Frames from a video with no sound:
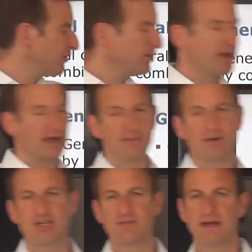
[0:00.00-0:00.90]
to the
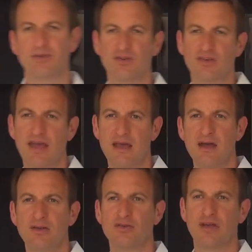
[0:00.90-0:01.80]
calibration matrix K
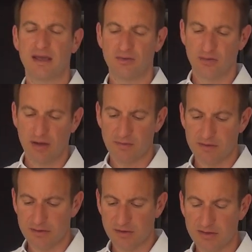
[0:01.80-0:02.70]
to take into account
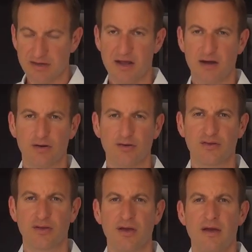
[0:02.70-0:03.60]
the nonlinear
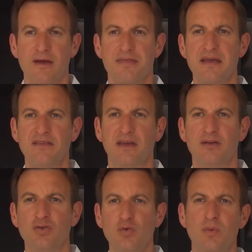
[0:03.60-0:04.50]
errors. Thing that
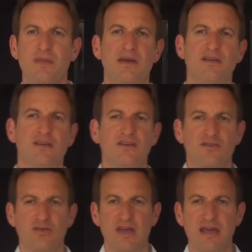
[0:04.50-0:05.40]
could do with it is
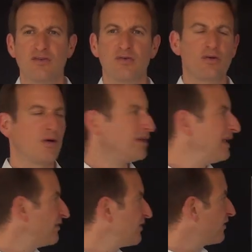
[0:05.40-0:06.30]
to take into account
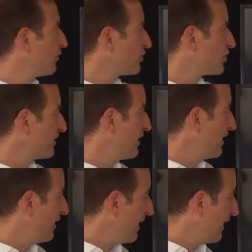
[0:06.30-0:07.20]
lens distortion,
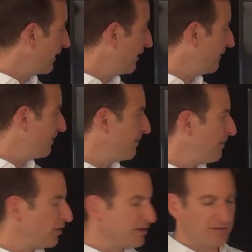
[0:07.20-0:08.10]
like the
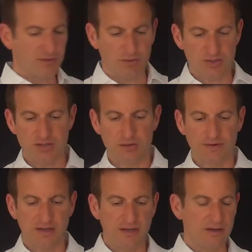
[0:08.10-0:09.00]
barrel distortion
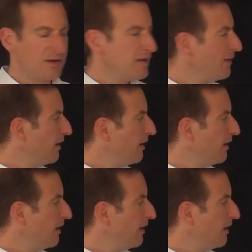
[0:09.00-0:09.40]
over here,